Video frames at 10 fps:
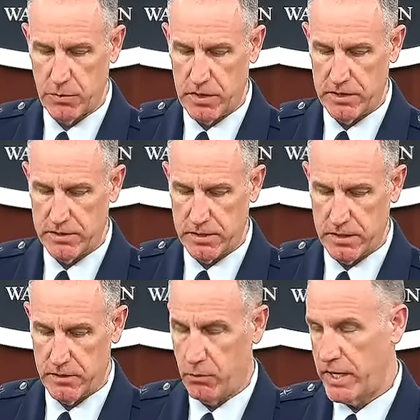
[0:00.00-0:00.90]
well as
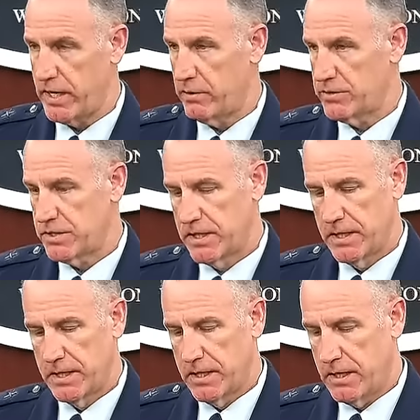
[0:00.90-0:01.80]
the White House,
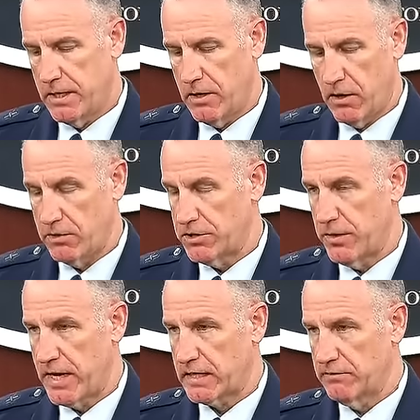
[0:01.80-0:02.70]
are
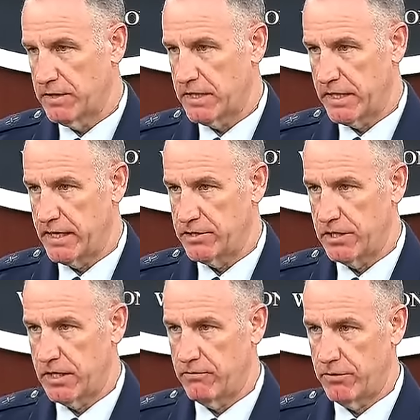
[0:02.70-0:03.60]
also actively engaged
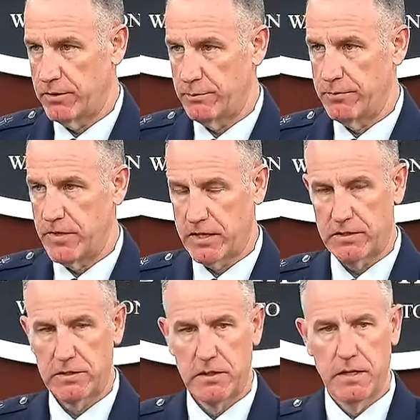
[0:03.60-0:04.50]
on that front.
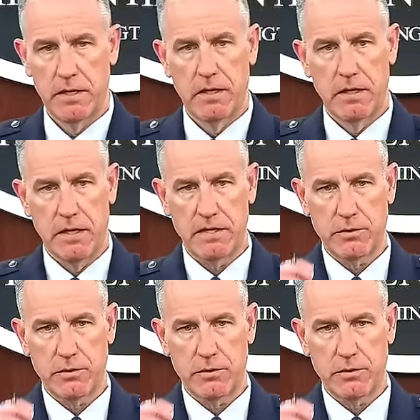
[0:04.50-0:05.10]
Thanks. Last